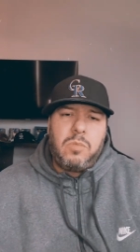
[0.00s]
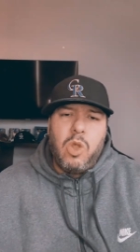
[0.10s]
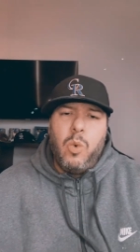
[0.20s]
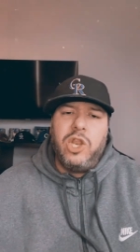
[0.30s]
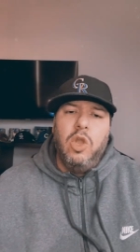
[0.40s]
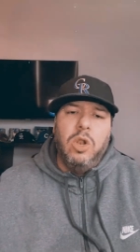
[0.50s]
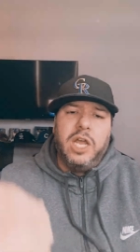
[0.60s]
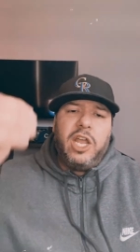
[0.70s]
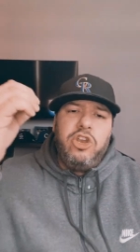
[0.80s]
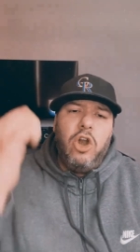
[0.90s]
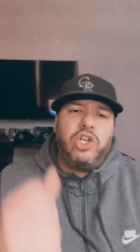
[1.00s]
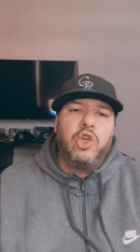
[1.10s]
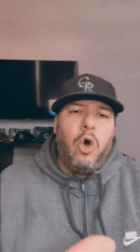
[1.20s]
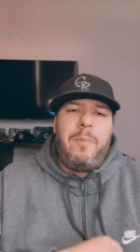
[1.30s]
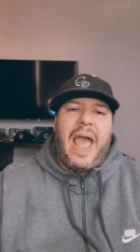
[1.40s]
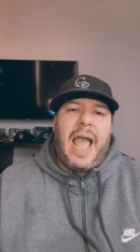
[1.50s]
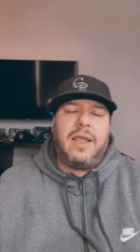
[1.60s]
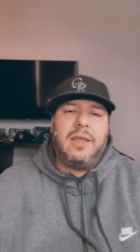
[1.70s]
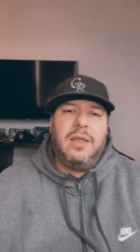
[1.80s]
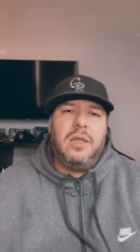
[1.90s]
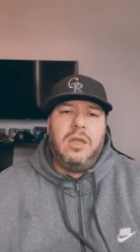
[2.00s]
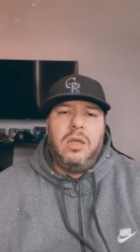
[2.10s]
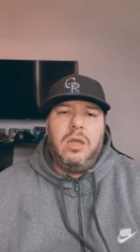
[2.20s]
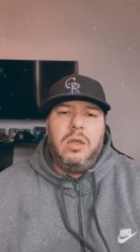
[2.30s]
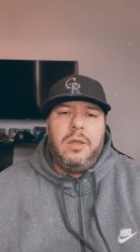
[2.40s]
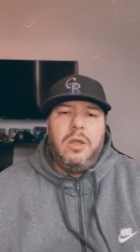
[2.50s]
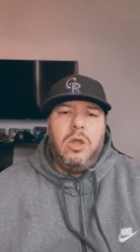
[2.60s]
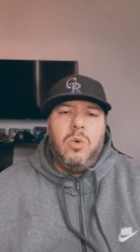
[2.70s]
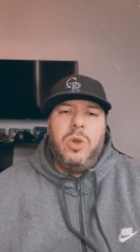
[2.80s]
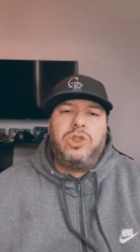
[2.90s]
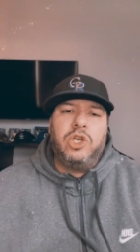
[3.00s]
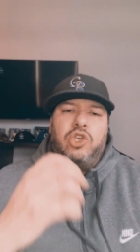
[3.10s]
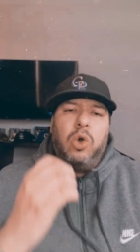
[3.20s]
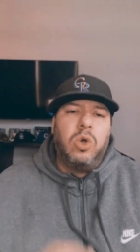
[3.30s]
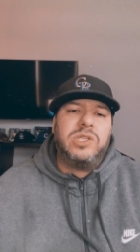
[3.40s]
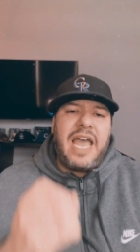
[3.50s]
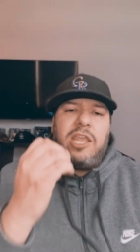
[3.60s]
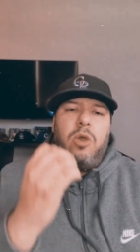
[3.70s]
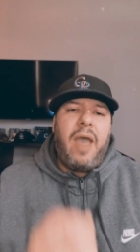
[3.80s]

When you look in your tool bag, with the tools that you